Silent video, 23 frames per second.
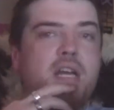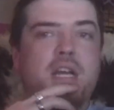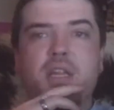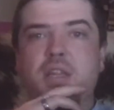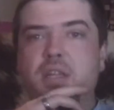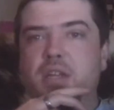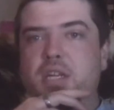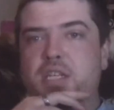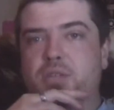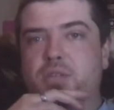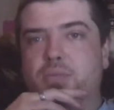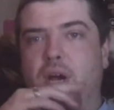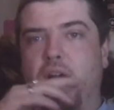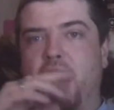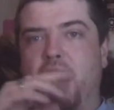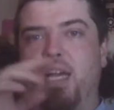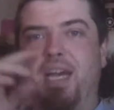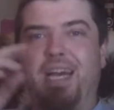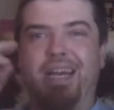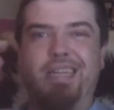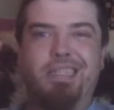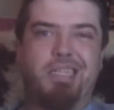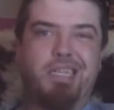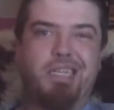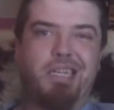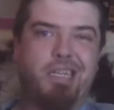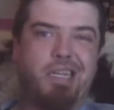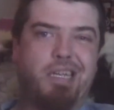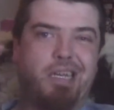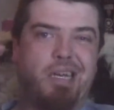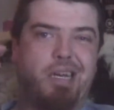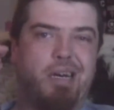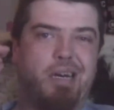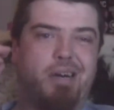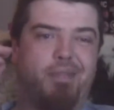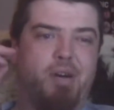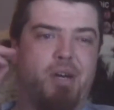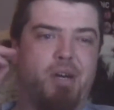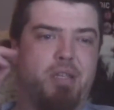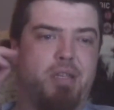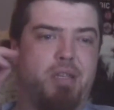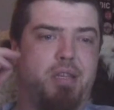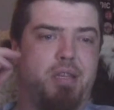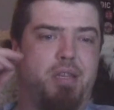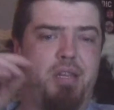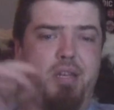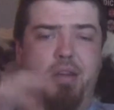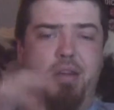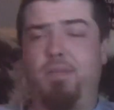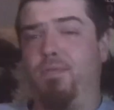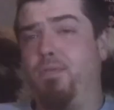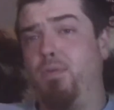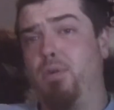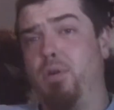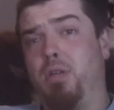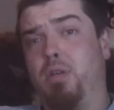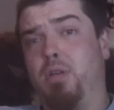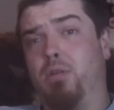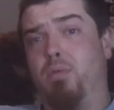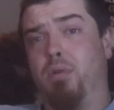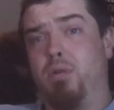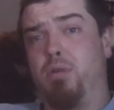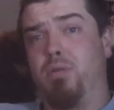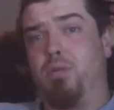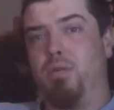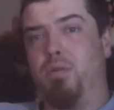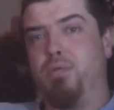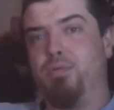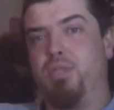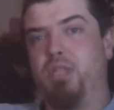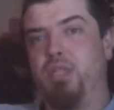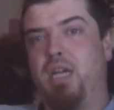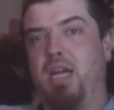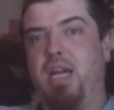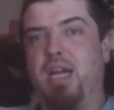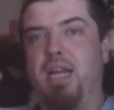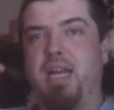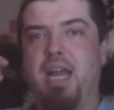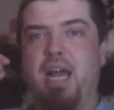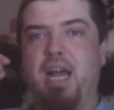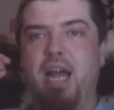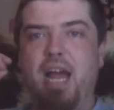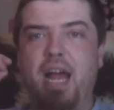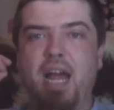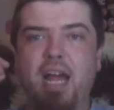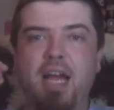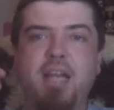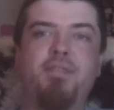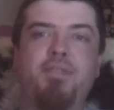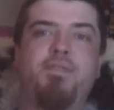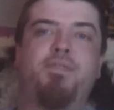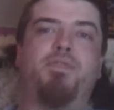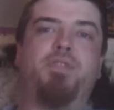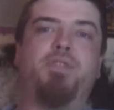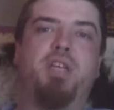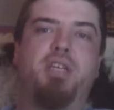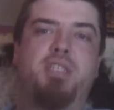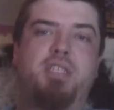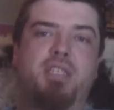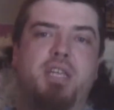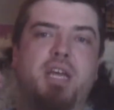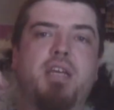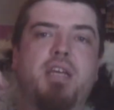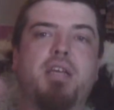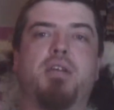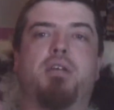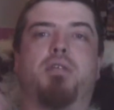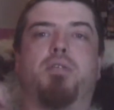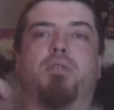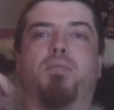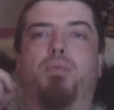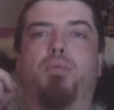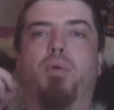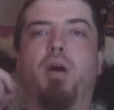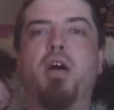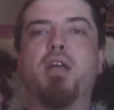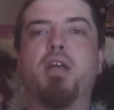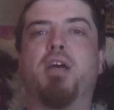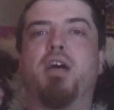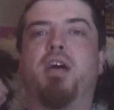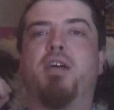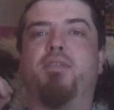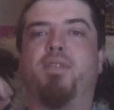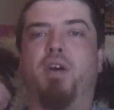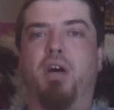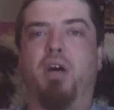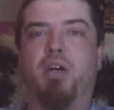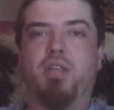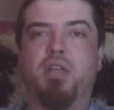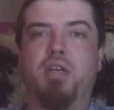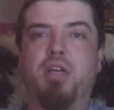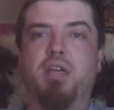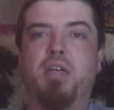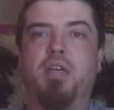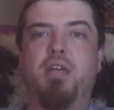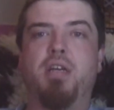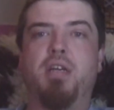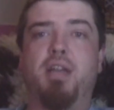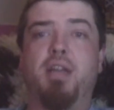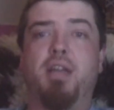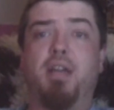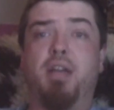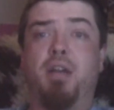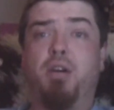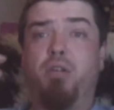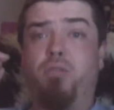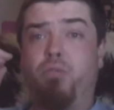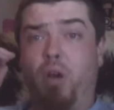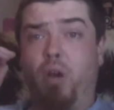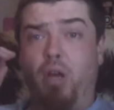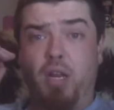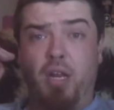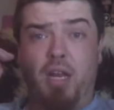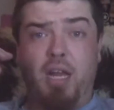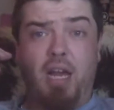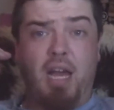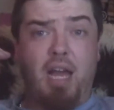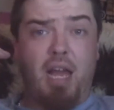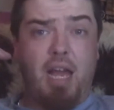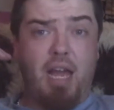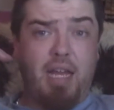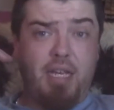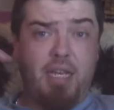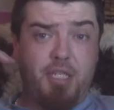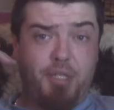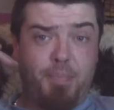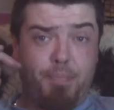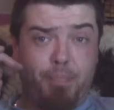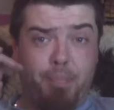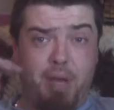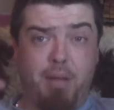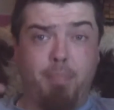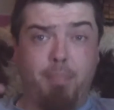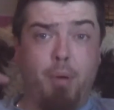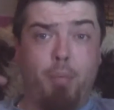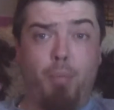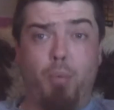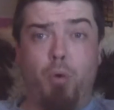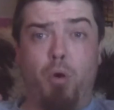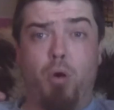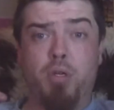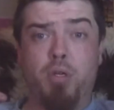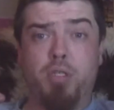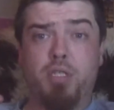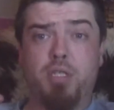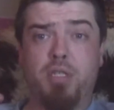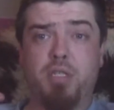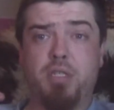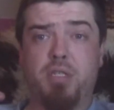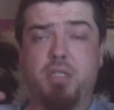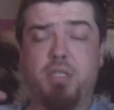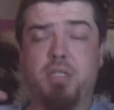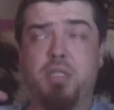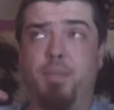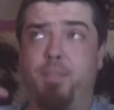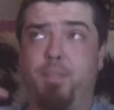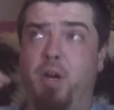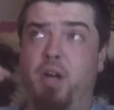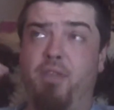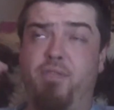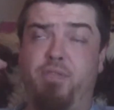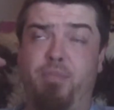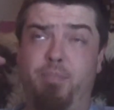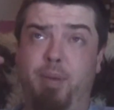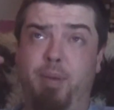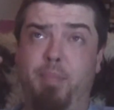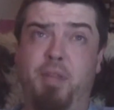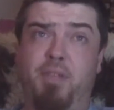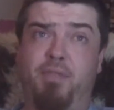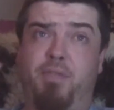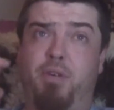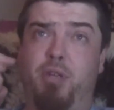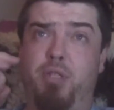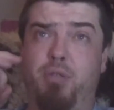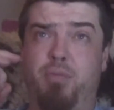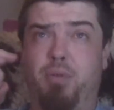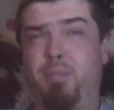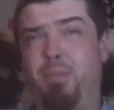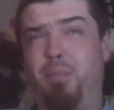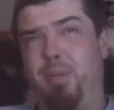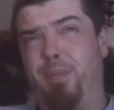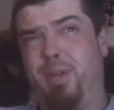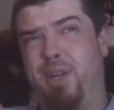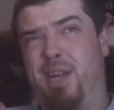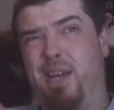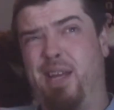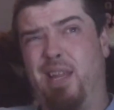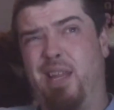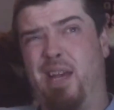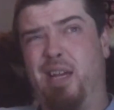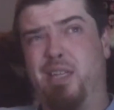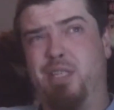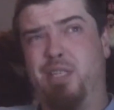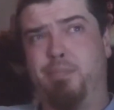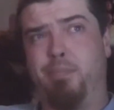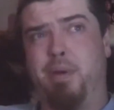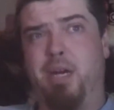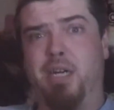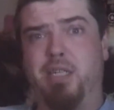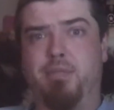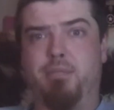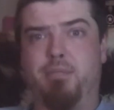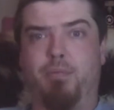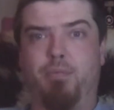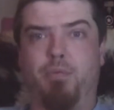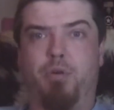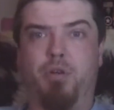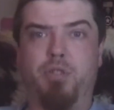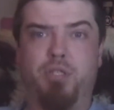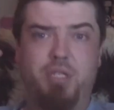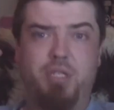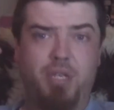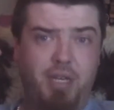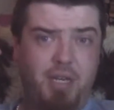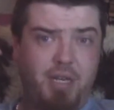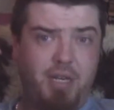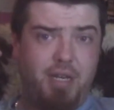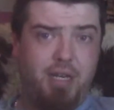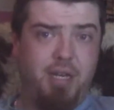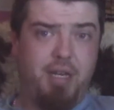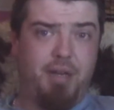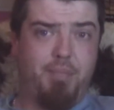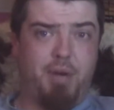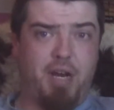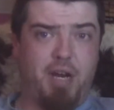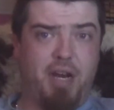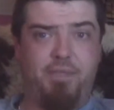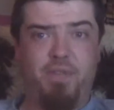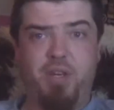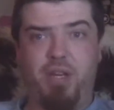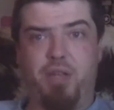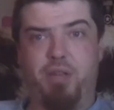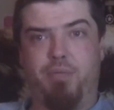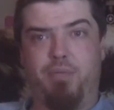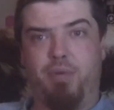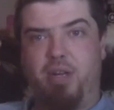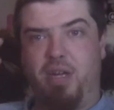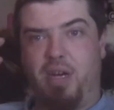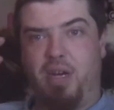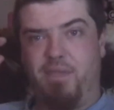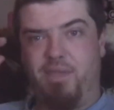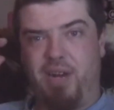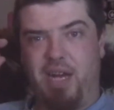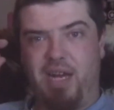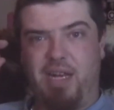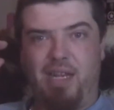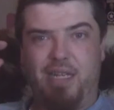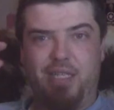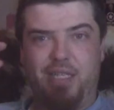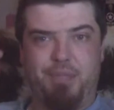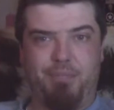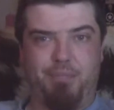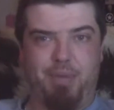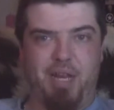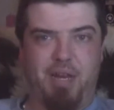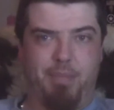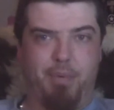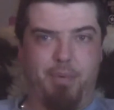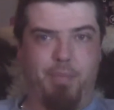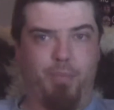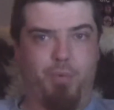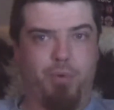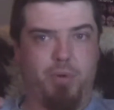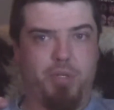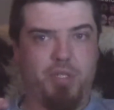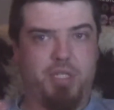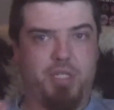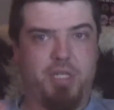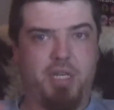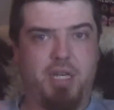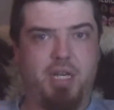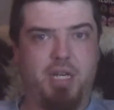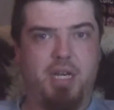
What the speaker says: The reason why is I've had 3 or 4 of the quad coils, and every single one I've had running at its minimum watts, apart from maybe the first one, maybe ran at its maximum watts, but every other one I've ran at its minimum watts,